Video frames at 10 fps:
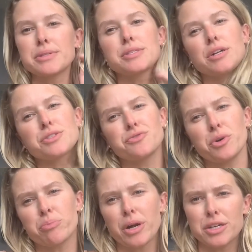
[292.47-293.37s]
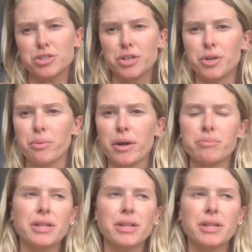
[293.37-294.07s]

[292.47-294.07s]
start to feel pressure in a weird